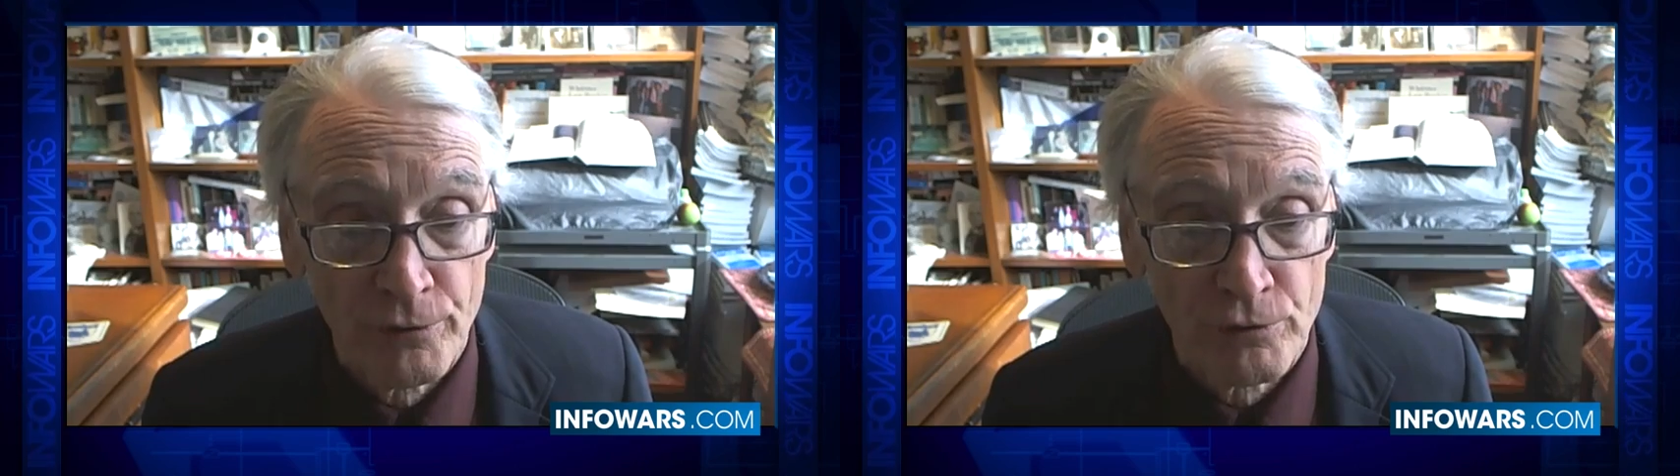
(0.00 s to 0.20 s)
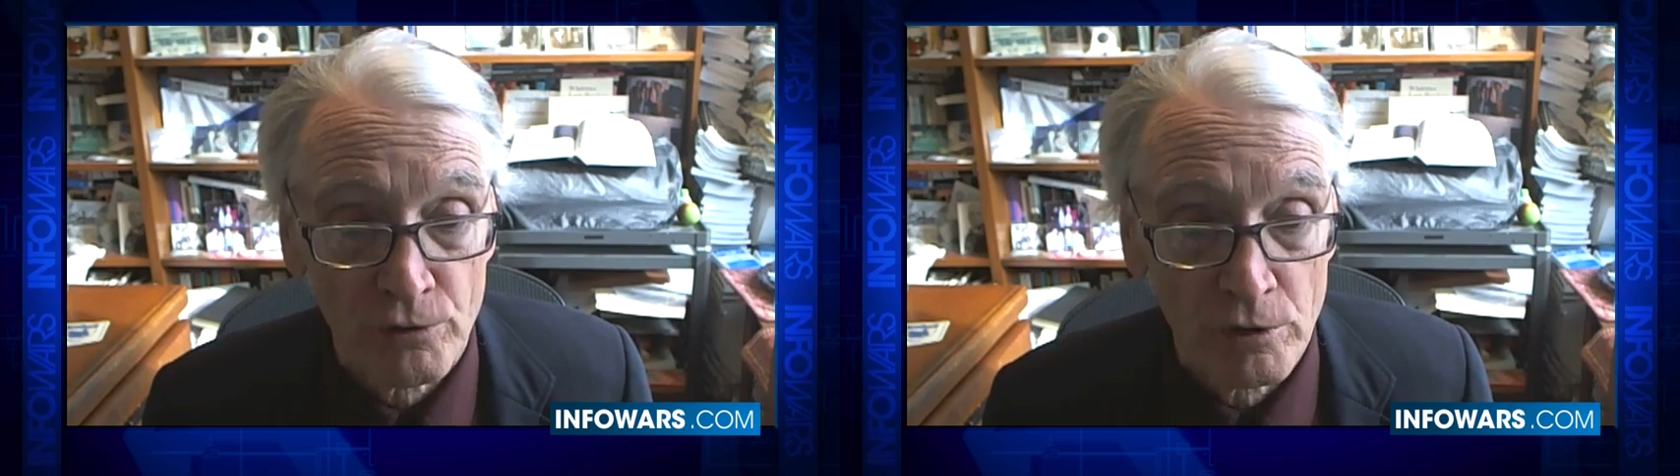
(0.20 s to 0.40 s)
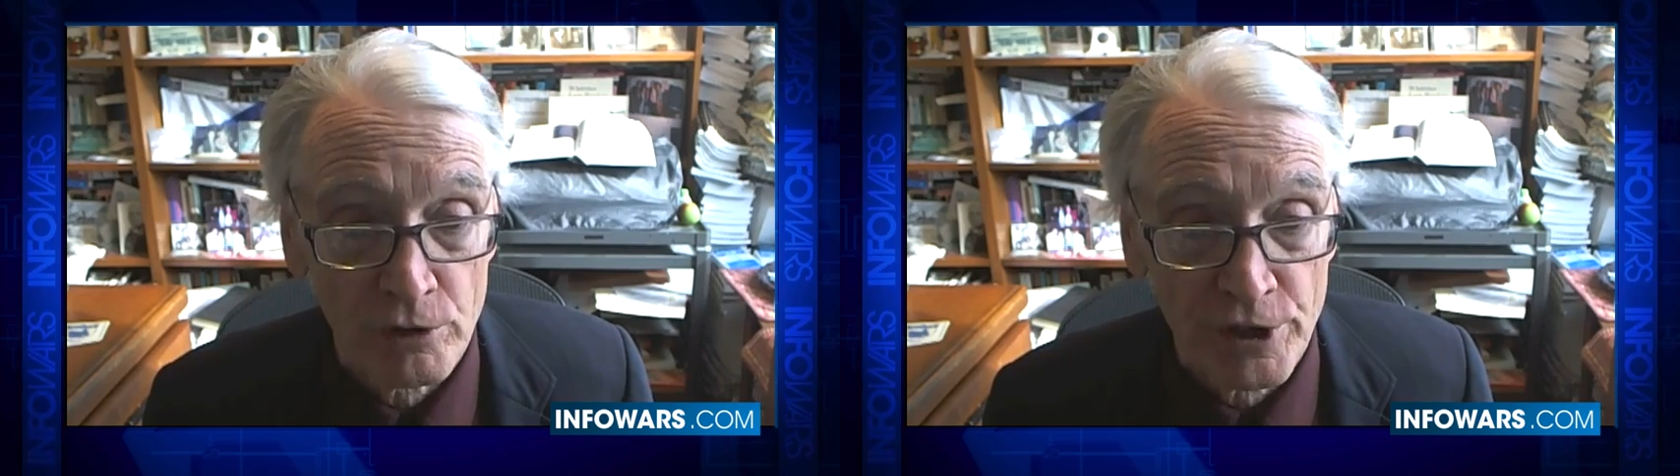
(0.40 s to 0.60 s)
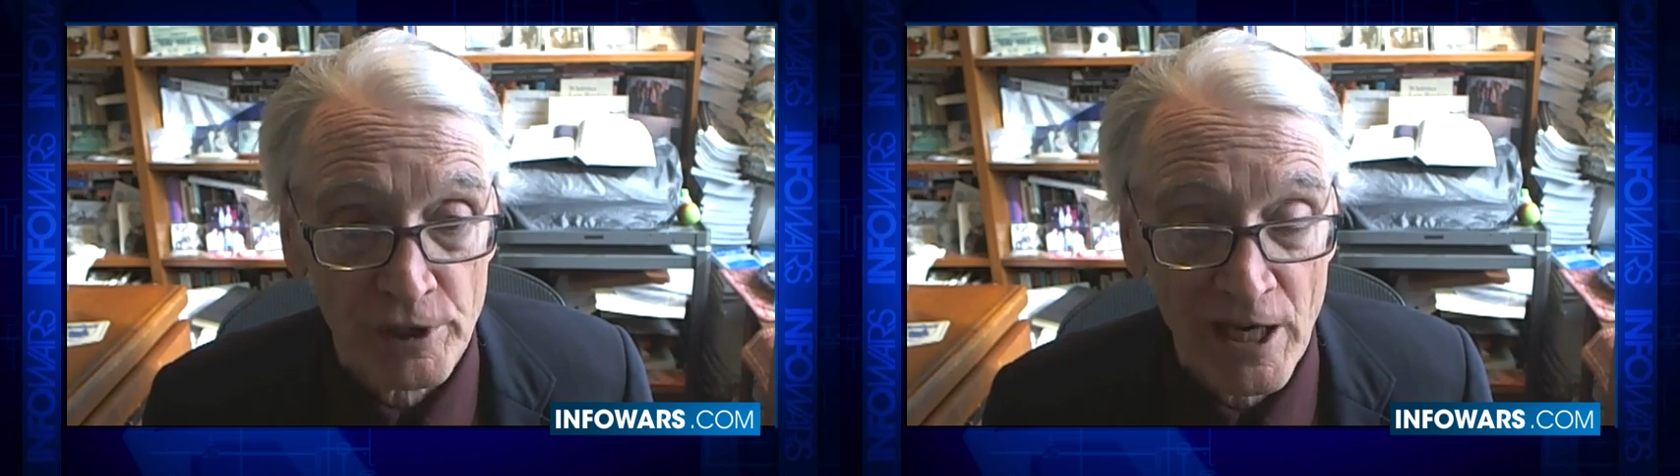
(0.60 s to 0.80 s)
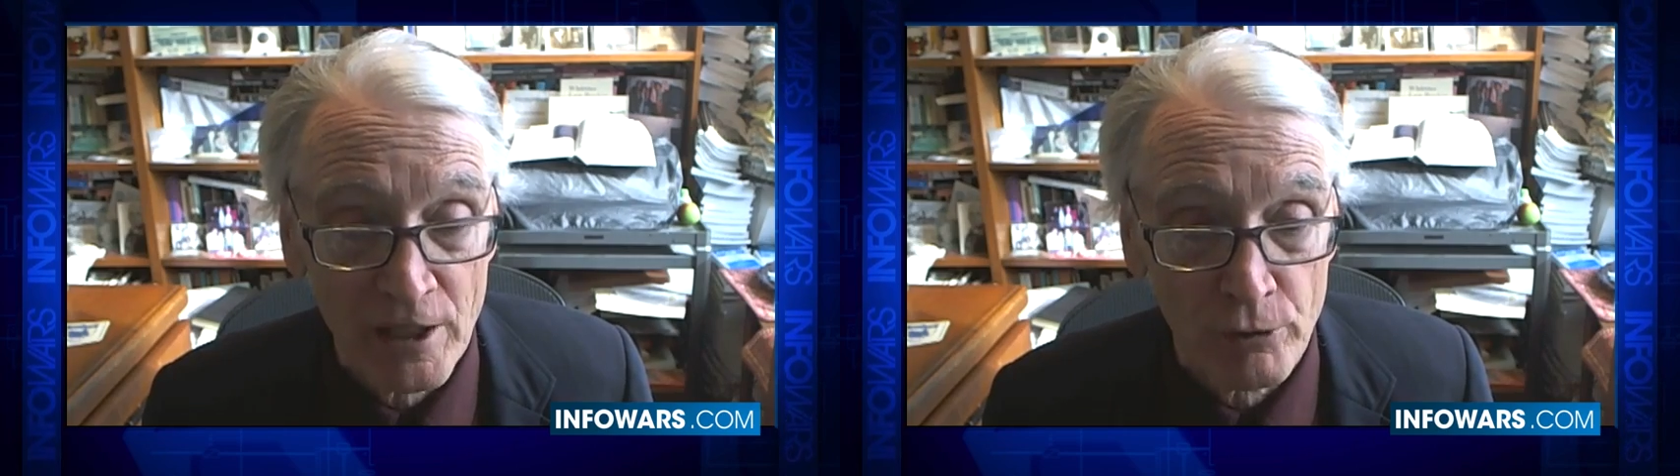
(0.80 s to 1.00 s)
facility
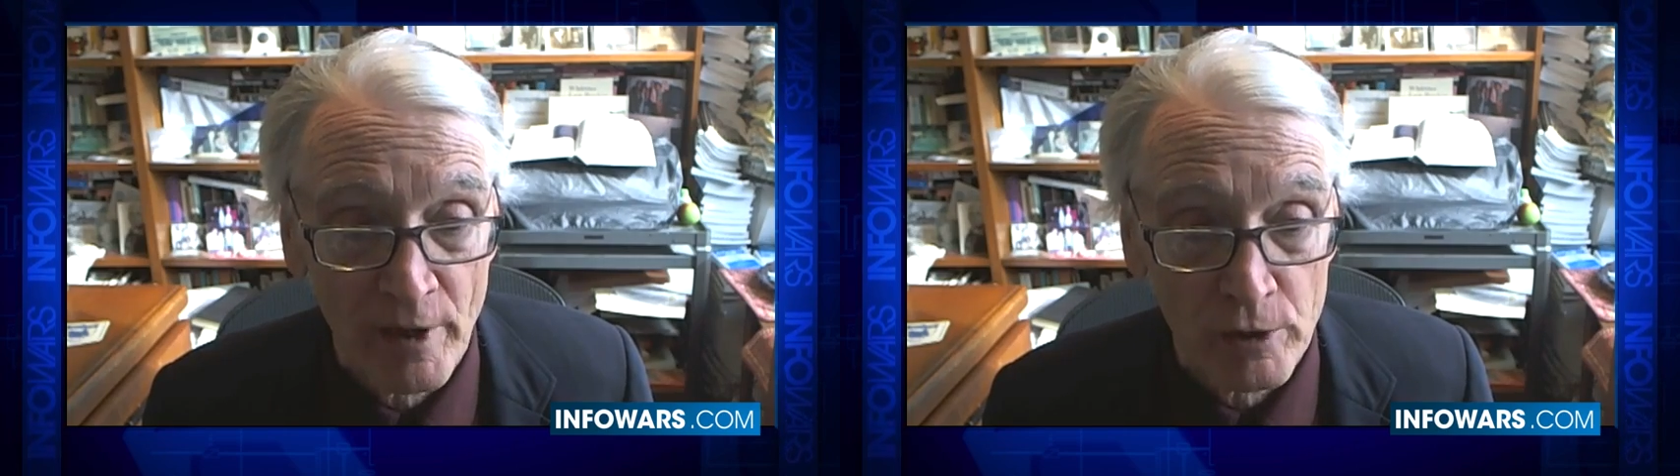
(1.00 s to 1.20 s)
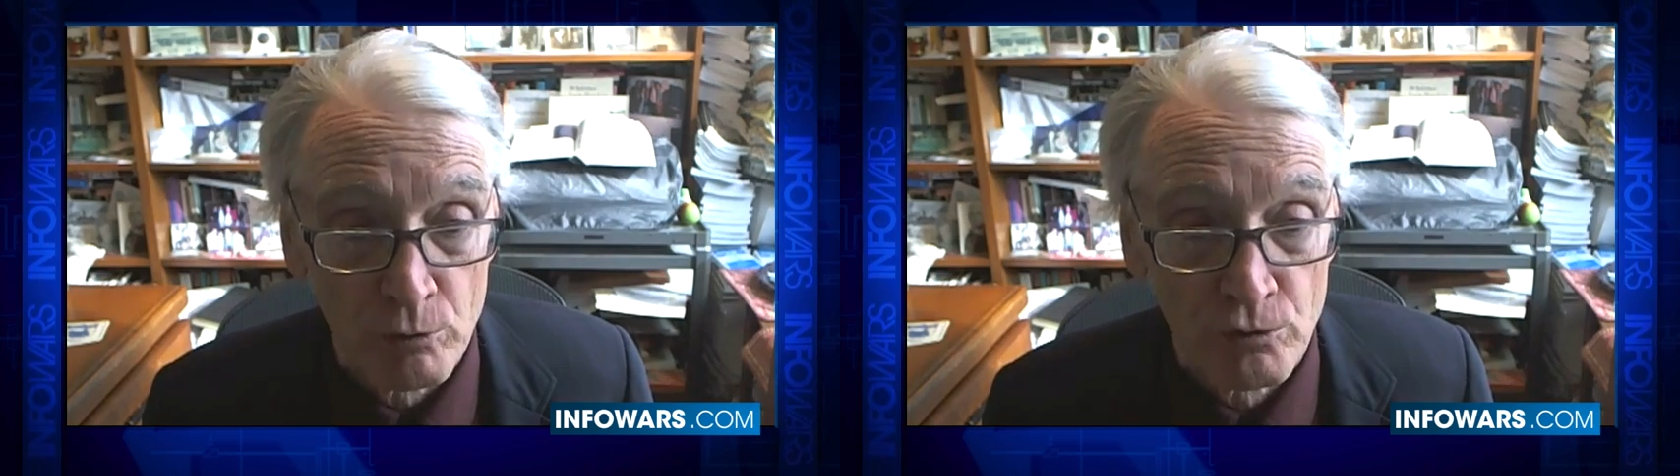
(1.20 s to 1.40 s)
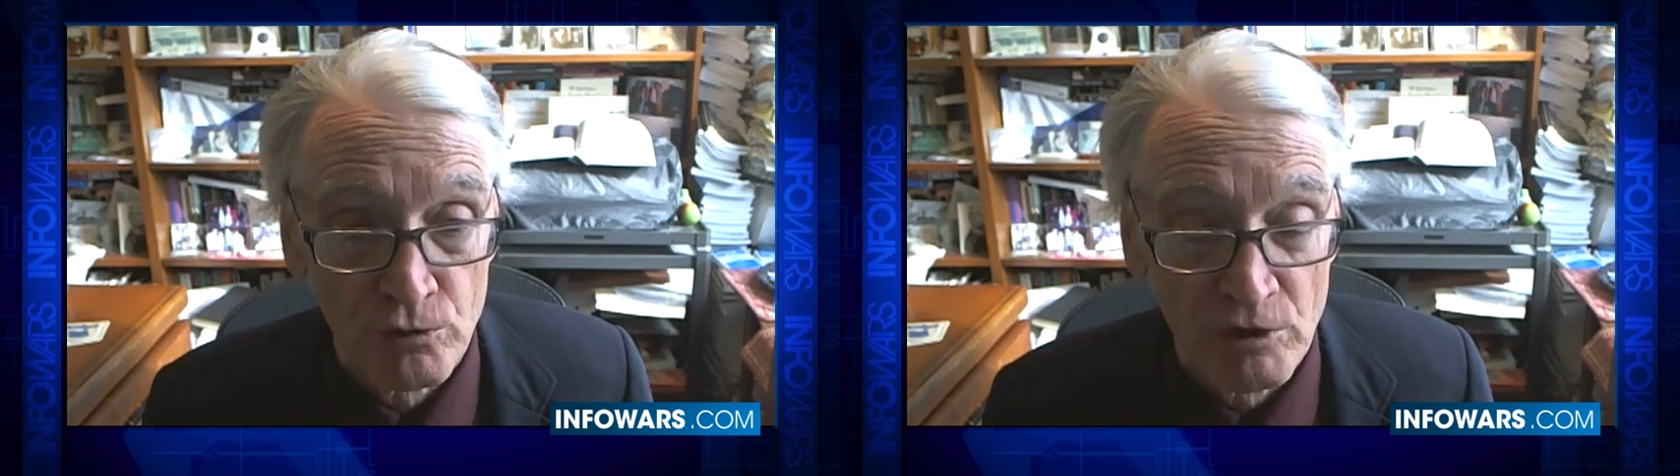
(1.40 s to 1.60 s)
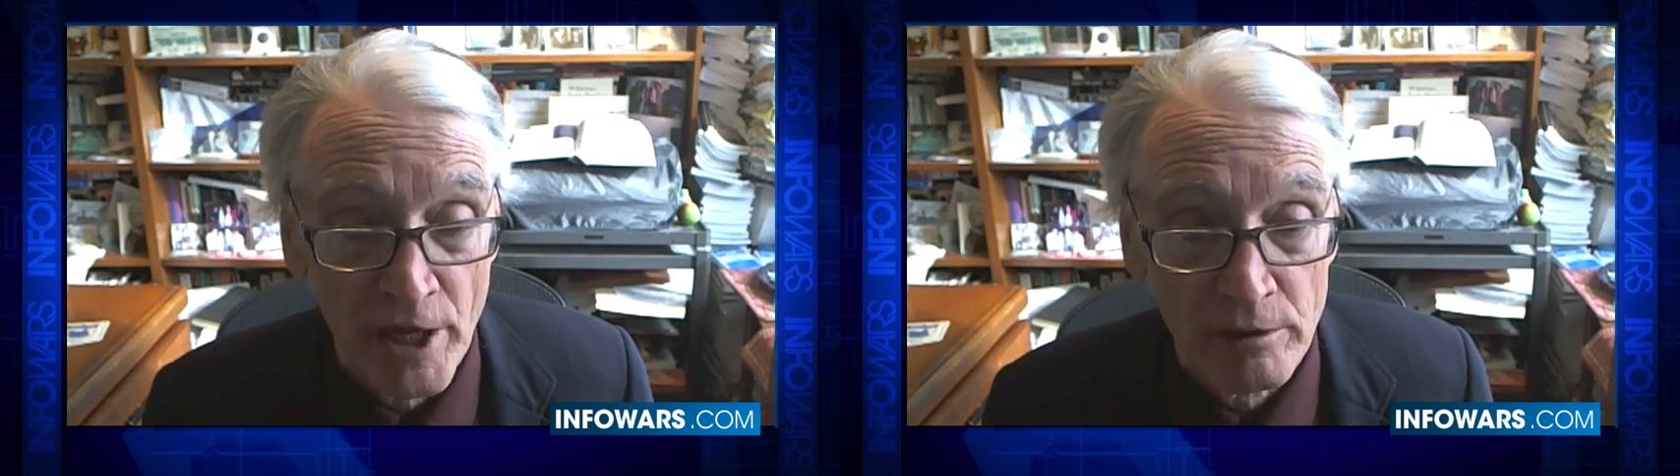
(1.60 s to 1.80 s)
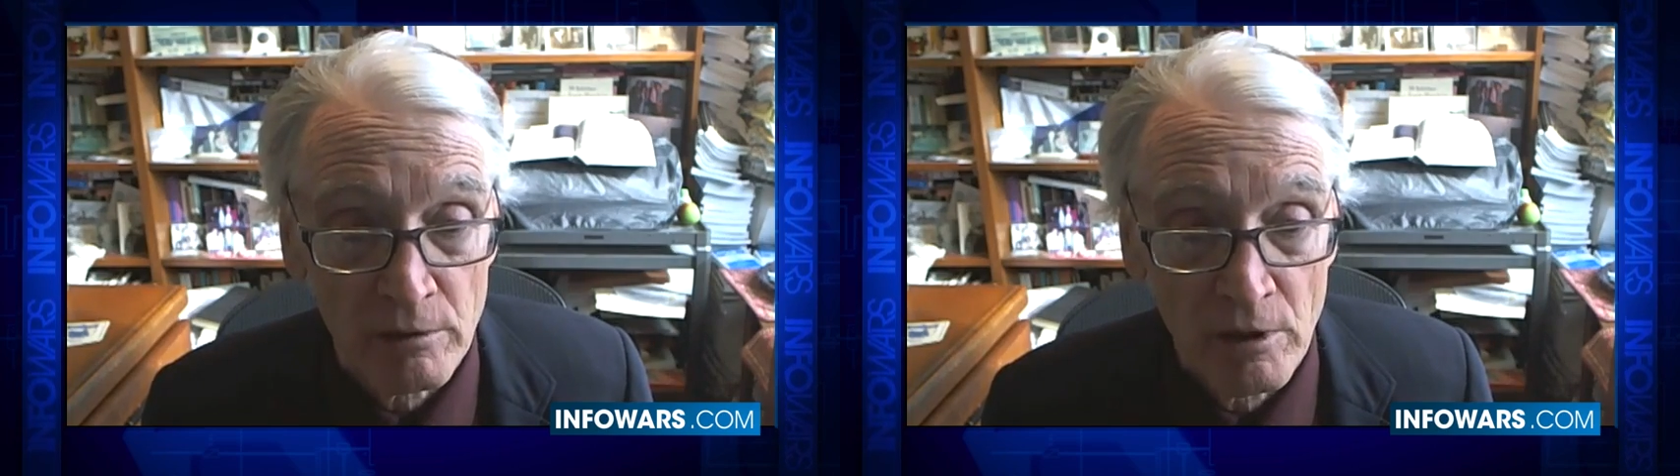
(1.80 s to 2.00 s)
at Colorado
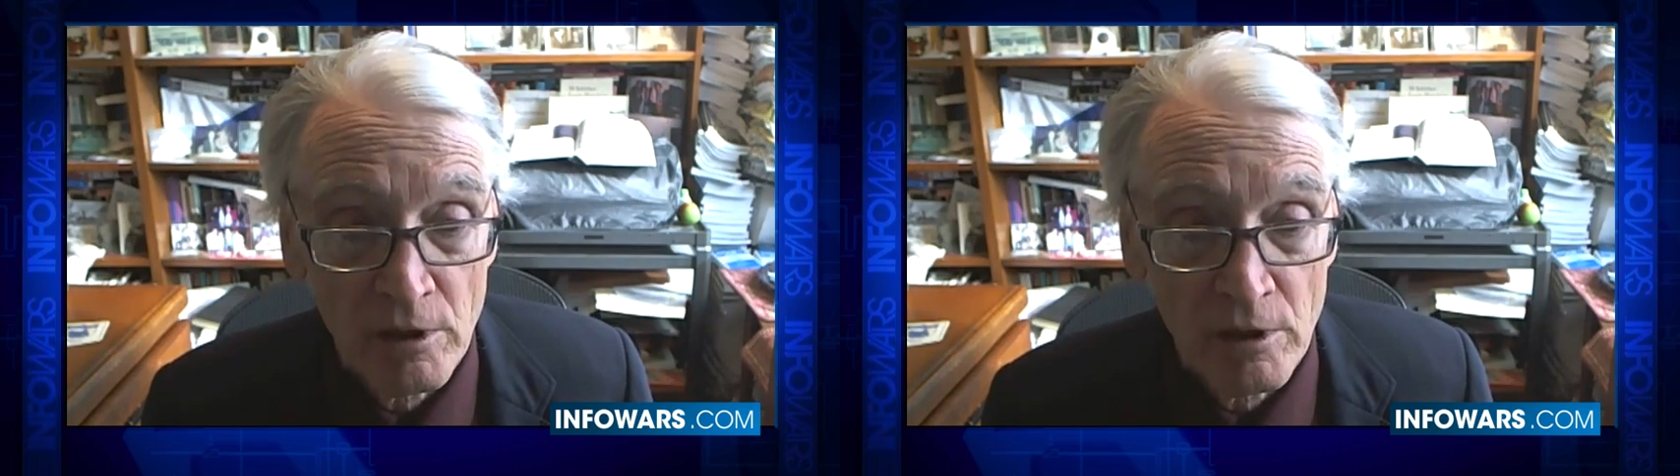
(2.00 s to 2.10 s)
State